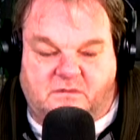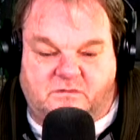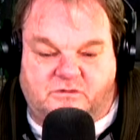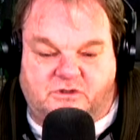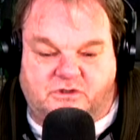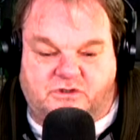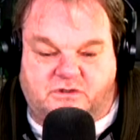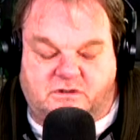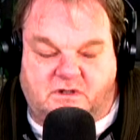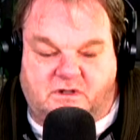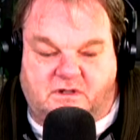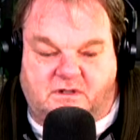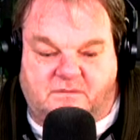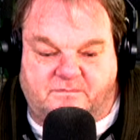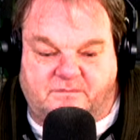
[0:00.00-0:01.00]
just,
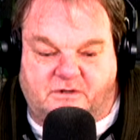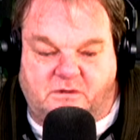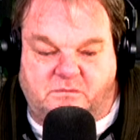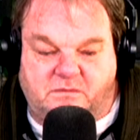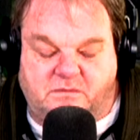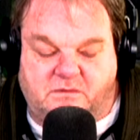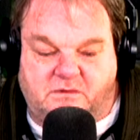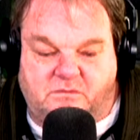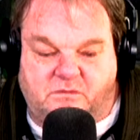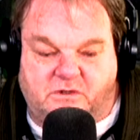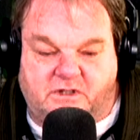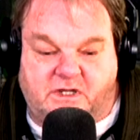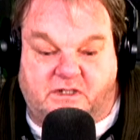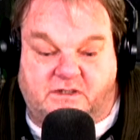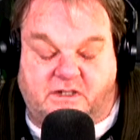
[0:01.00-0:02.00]
we're
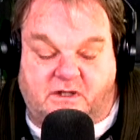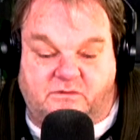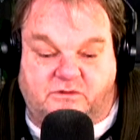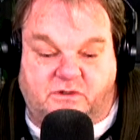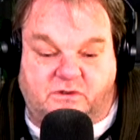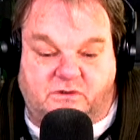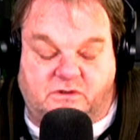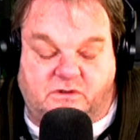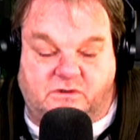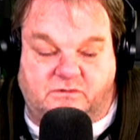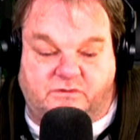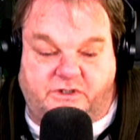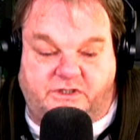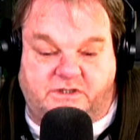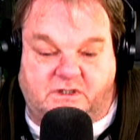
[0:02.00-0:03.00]
getting down to the
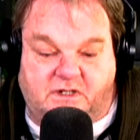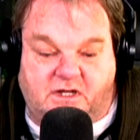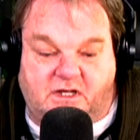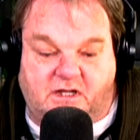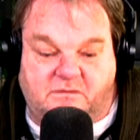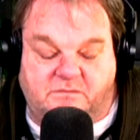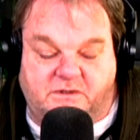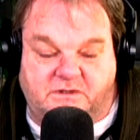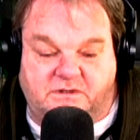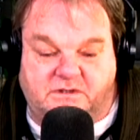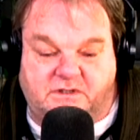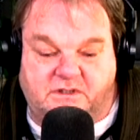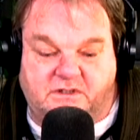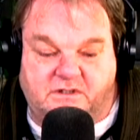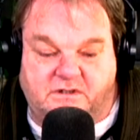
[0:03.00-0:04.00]
recent
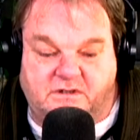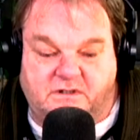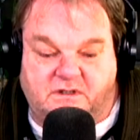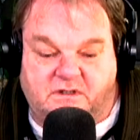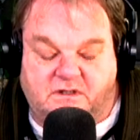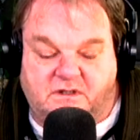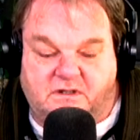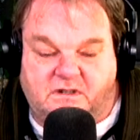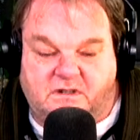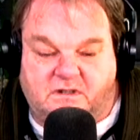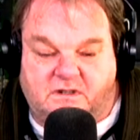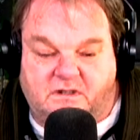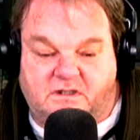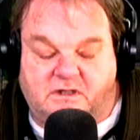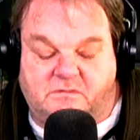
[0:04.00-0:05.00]
comments here
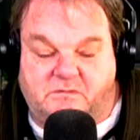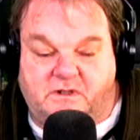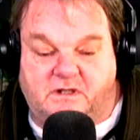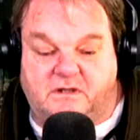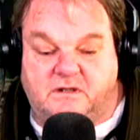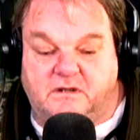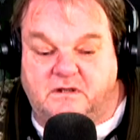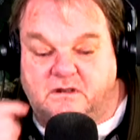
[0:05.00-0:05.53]
in a minute.